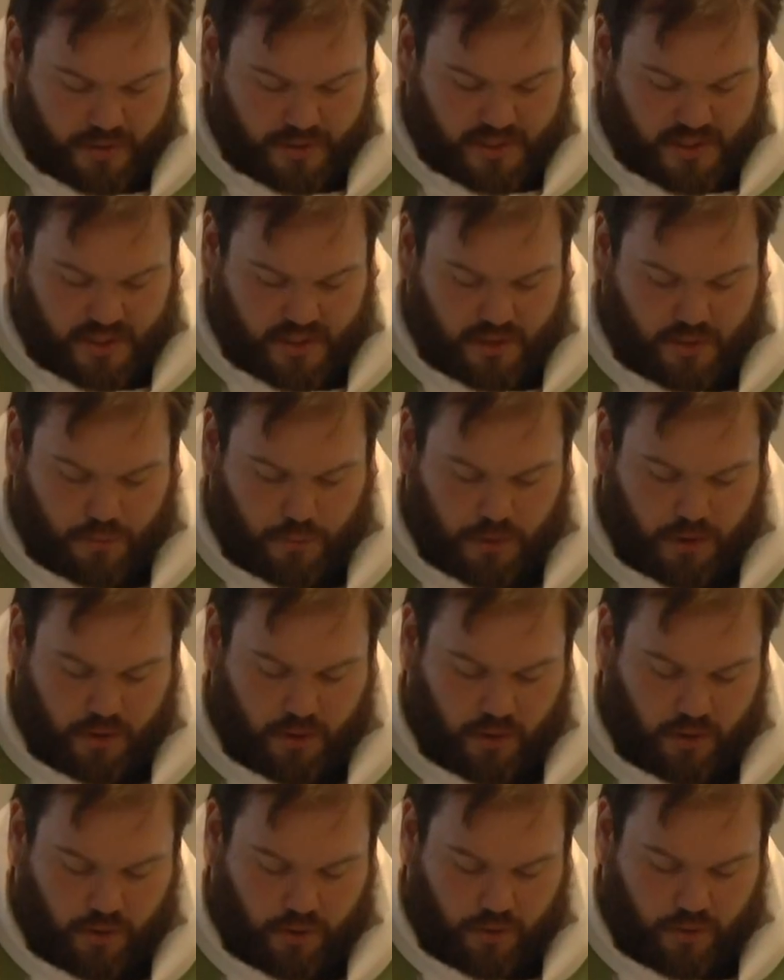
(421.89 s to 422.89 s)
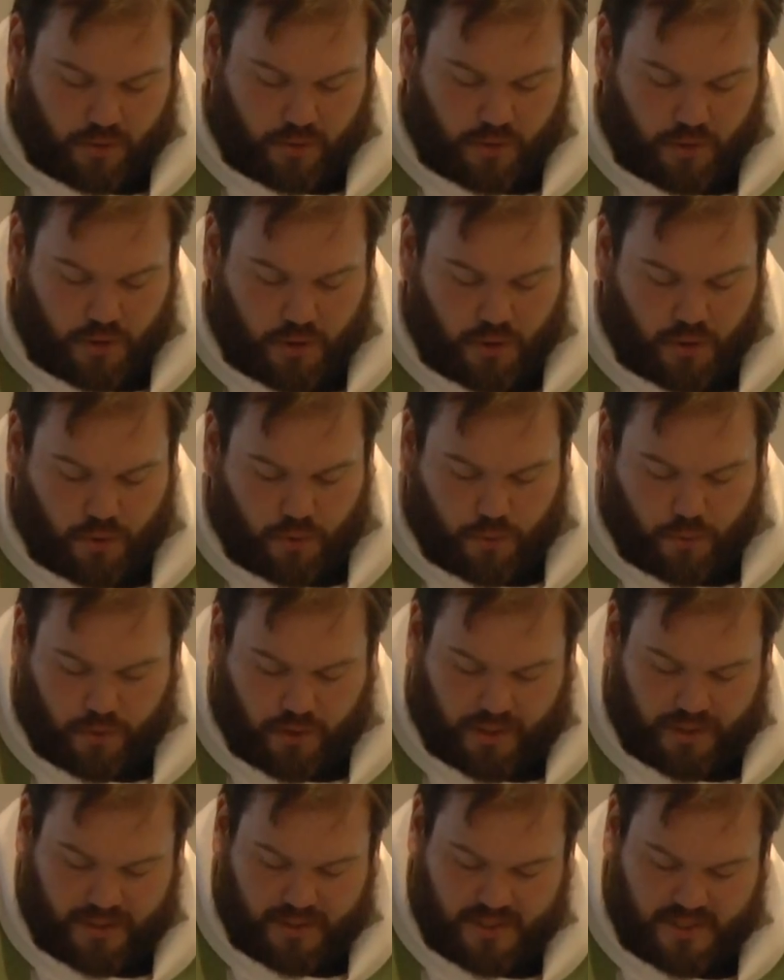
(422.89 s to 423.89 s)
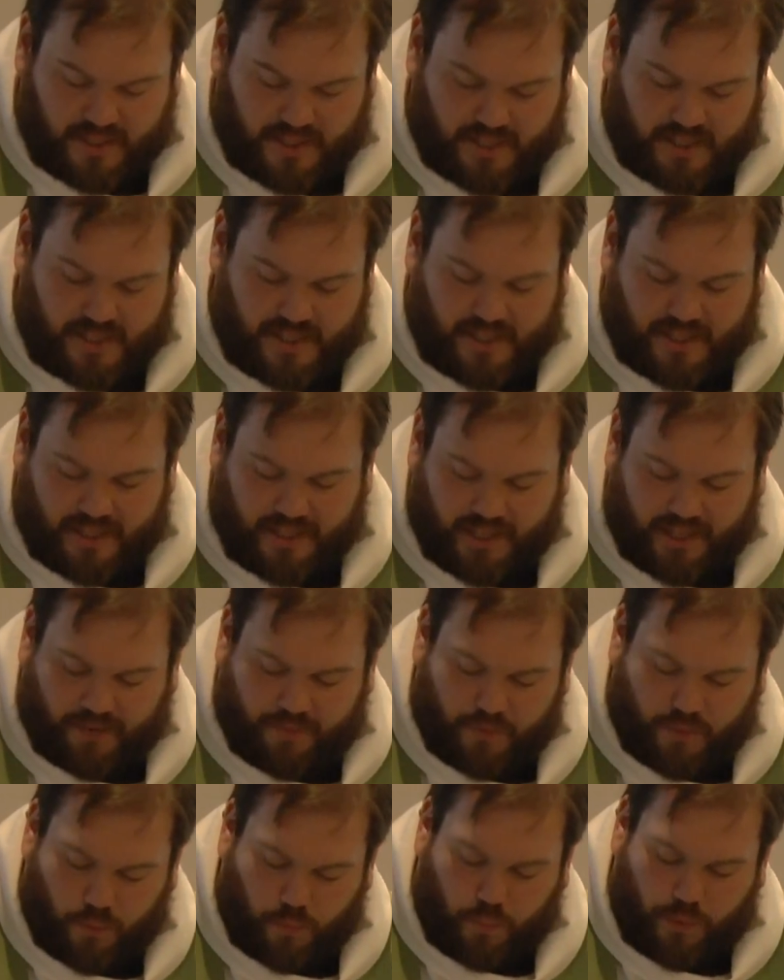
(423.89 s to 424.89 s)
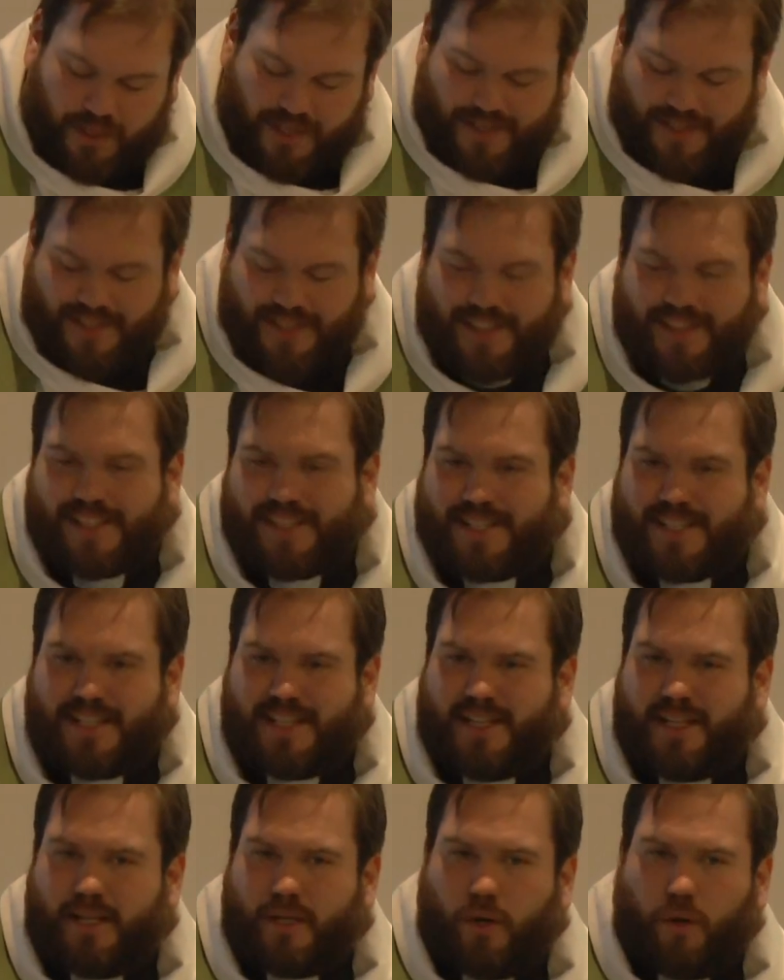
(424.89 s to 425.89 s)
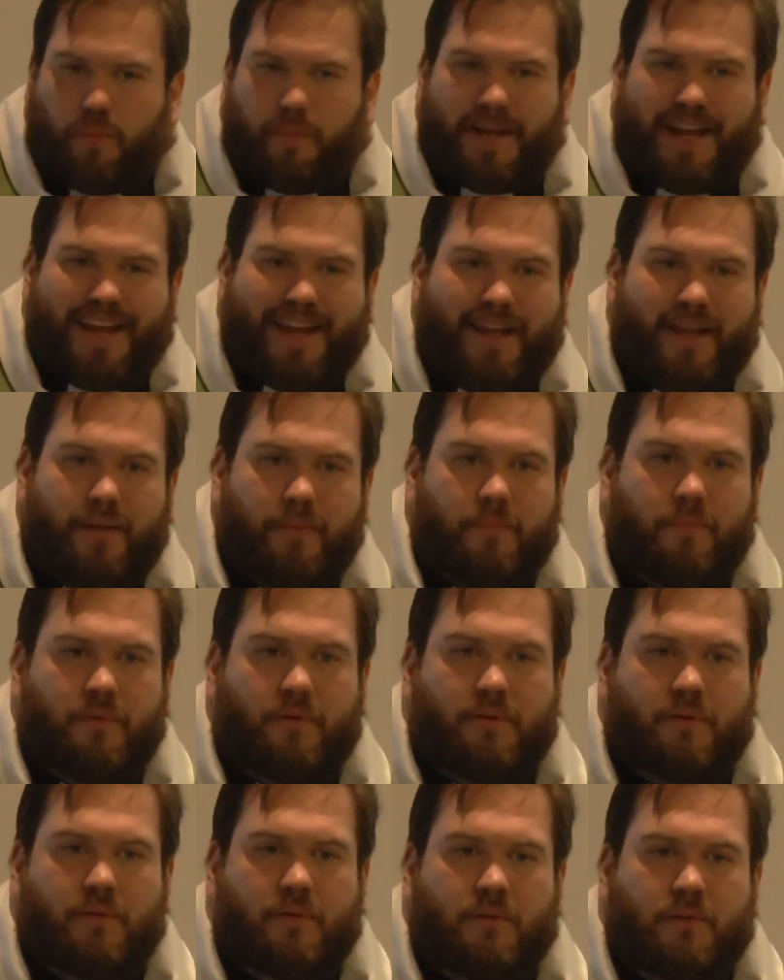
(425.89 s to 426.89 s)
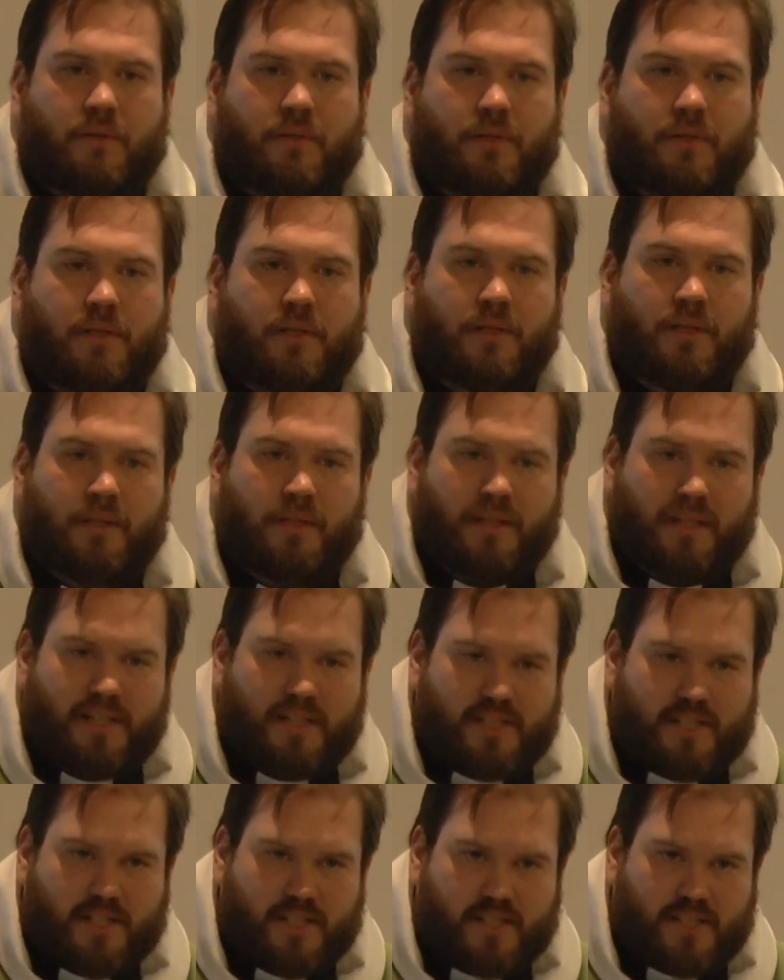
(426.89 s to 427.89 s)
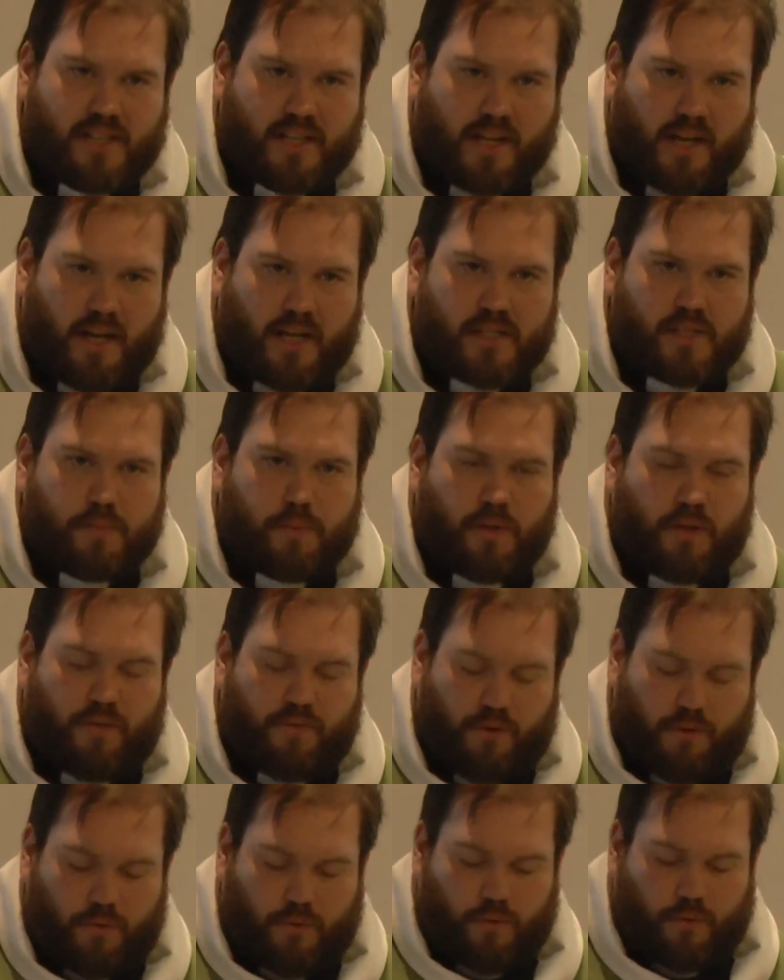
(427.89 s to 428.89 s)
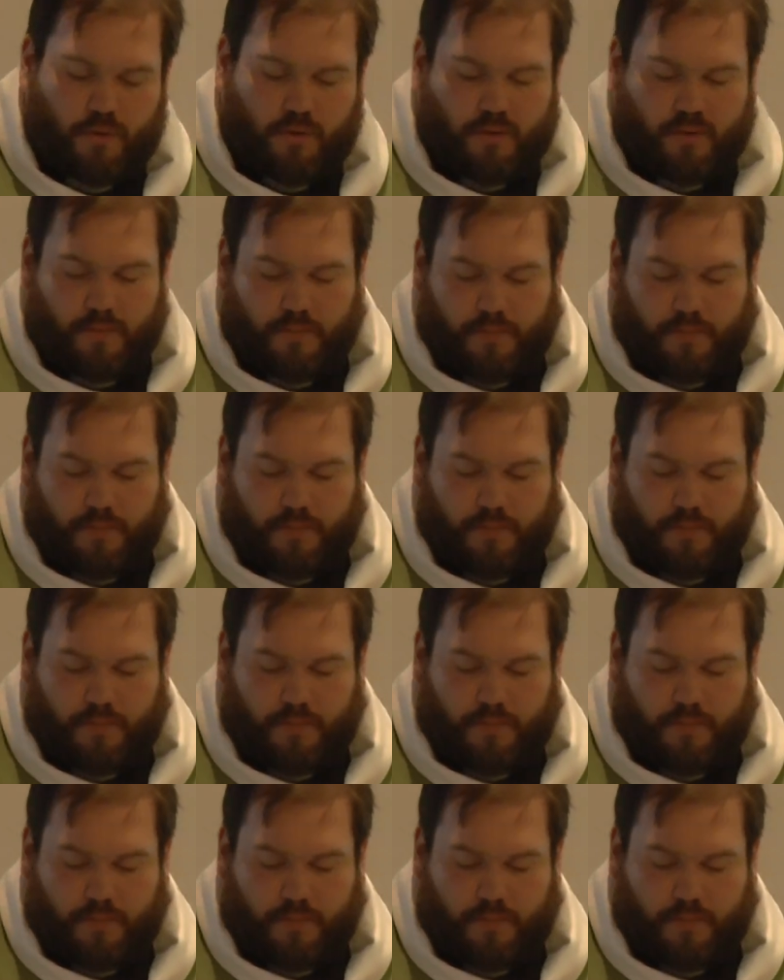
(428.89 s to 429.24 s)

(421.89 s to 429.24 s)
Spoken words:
and said to one another, "Who then is this that even the wind and the sea obey him?" This is the gospel of our Lord.